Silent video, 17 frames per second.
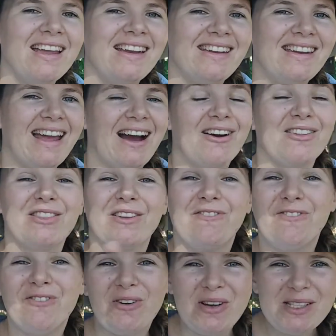Now, the
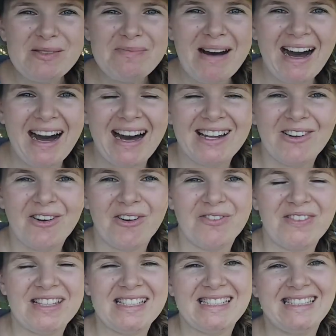first part
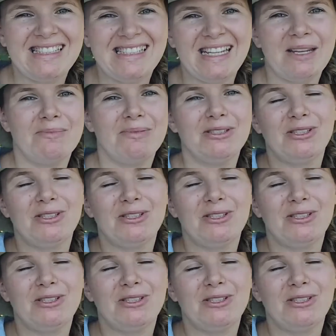of this tip